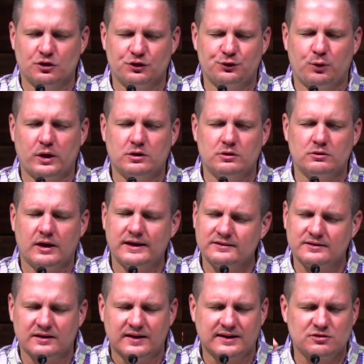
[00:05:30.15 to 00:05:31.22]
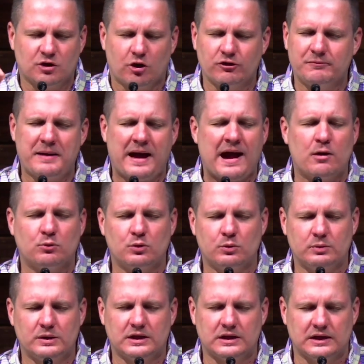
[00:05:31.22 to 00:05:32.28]
twinkle light, then that's all the power
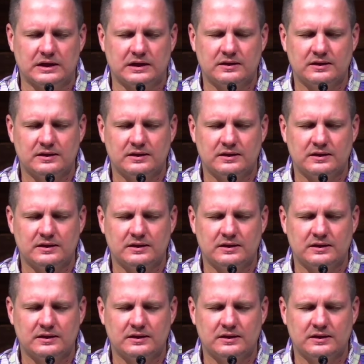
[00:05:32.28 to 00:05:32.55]
we need.